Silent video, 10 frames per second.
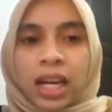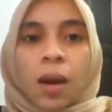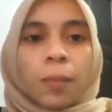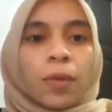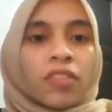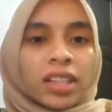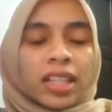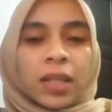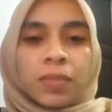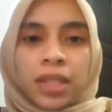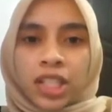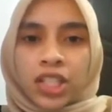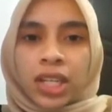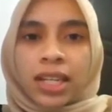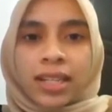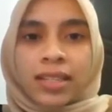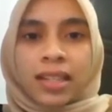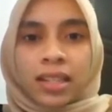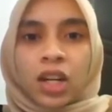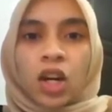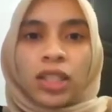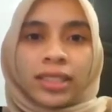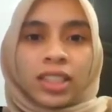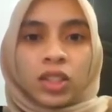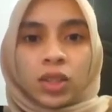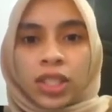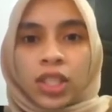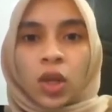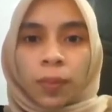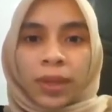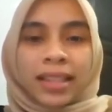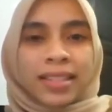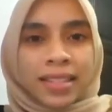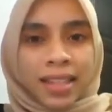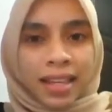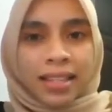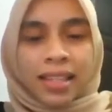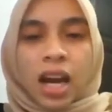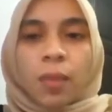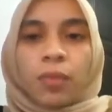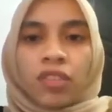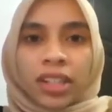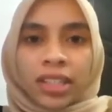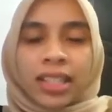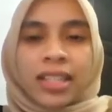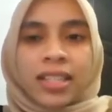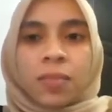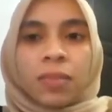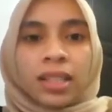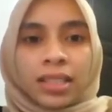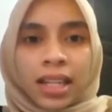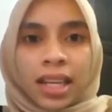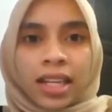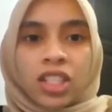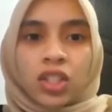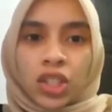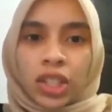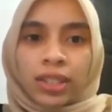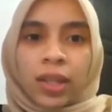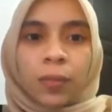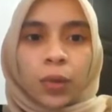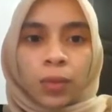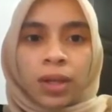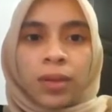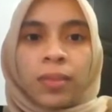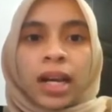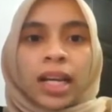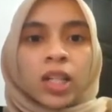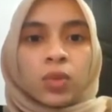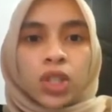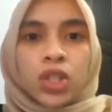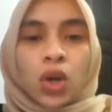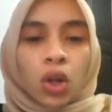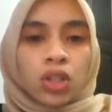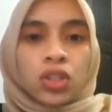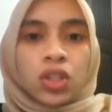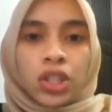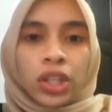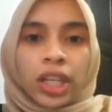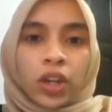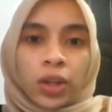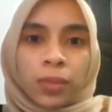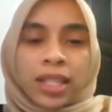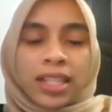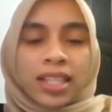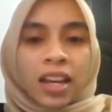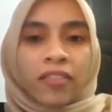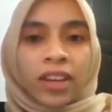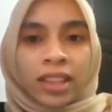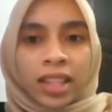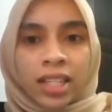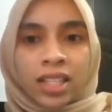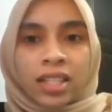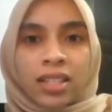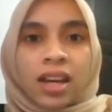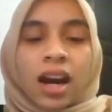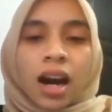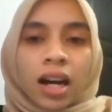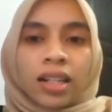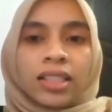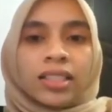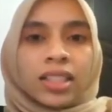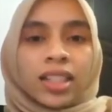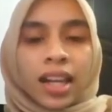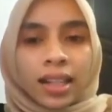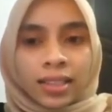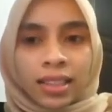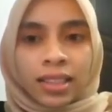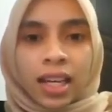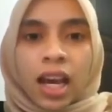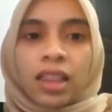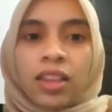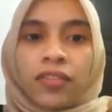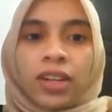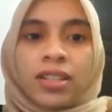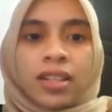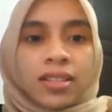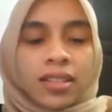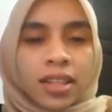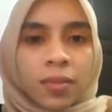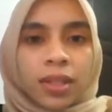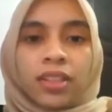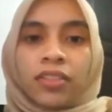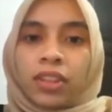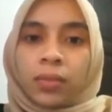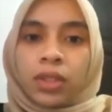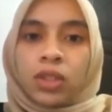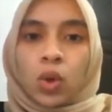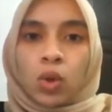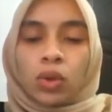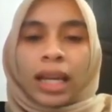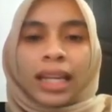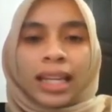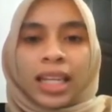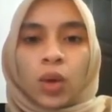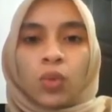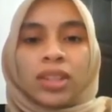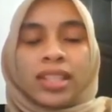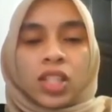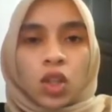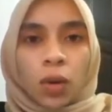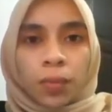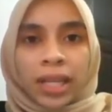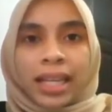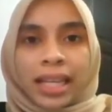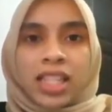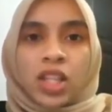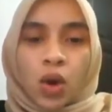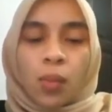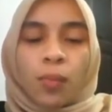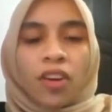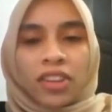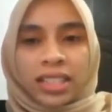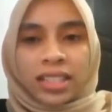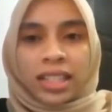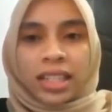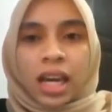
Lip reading: Poverty in Malaysia is a contentious topic these days. Poverty is a multi-layered societal problem in which all socio-economic disadvantages are interconnected. The first sustainable development goal linked with this topic is no poverty.